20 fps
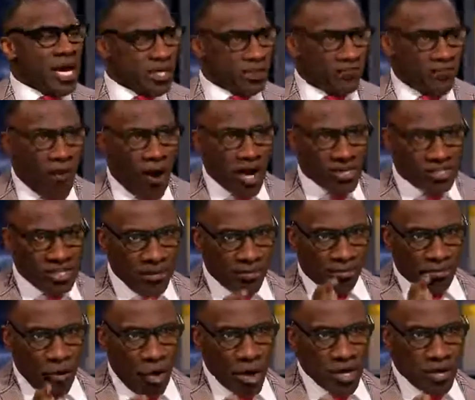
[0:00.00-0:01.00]
As far as
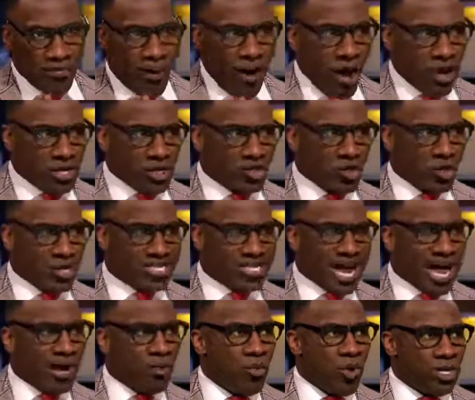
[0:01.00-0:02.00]
him throwing the ball into a
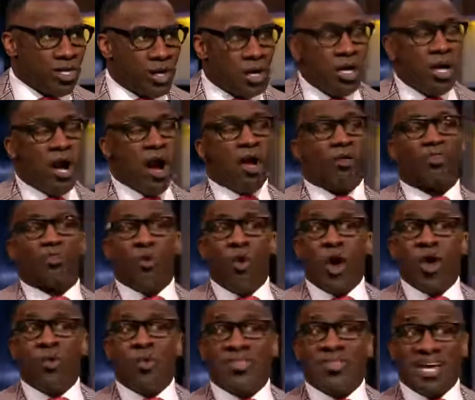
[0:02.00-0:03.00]
tight window or
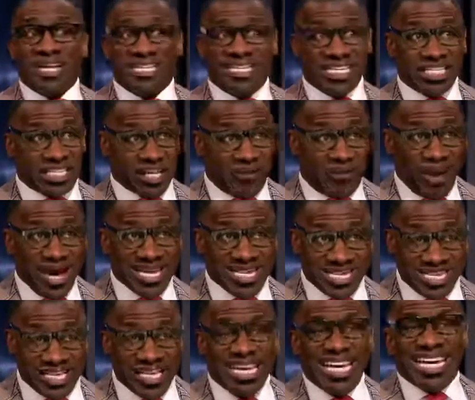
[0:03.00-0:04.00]
throwing with
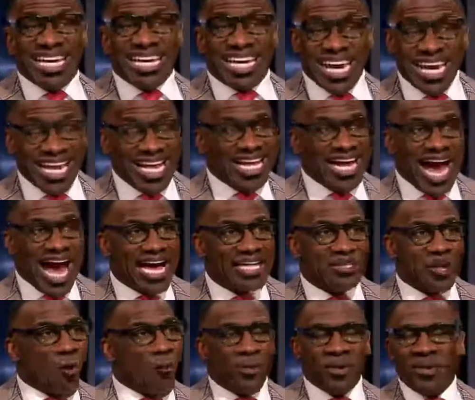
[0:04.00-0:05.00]
anticipation, getting
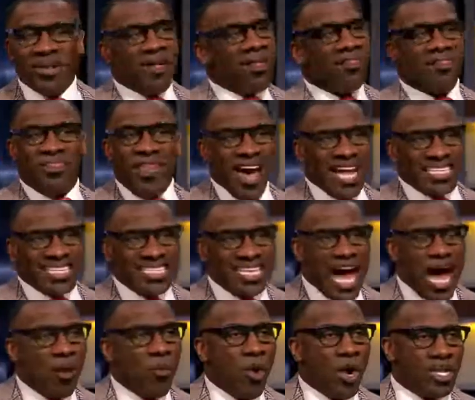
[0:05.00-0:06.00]
guys open, that's not